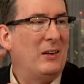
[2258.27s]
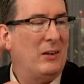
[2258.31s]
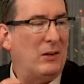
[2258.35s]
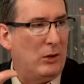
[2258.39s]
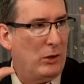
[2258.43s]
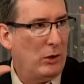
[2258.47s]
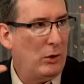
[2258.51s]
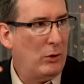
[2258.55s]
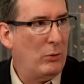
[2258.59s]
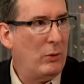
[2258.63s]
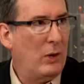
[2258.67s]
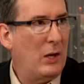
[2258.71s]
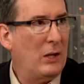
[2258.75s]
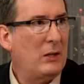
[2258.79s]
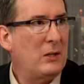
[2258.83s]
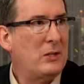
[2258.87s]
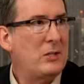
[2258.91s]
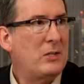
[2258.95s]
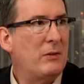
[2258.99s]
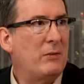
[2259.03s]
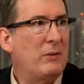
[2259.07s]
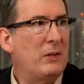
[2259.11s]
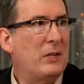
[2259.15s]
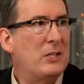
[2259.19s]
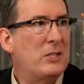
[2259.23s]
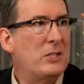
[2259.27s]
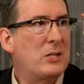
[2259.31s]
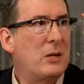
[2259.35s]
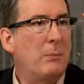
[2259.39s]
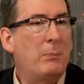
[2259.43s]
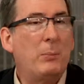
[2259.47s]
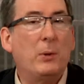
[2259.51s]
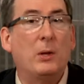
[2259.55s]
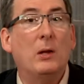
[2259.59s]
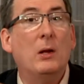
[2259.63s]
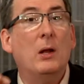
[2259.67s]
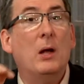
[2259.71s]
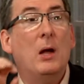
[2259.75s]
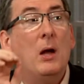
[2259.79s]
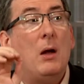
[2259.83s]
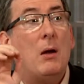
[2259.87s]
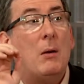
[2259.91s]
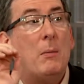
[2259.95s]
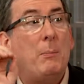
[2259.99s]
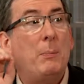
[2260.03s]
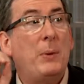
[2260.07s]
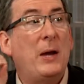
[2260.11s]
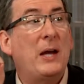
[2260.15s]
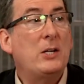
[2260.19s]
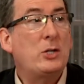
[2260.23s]
or relatively simple
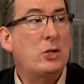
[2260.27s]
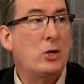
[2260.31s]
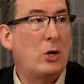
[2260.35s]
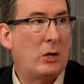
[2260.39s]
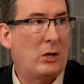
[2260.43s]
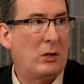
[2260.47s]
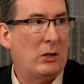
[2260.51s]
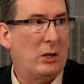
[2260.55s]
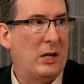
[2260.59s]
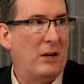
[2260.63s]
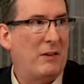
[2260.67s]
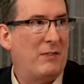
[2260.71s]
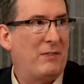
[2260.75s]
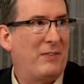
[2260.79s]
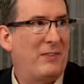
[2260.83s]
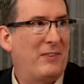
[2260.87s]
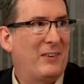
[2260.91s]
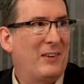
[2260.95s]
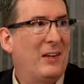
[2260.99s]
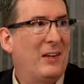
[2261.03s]
petroglyph.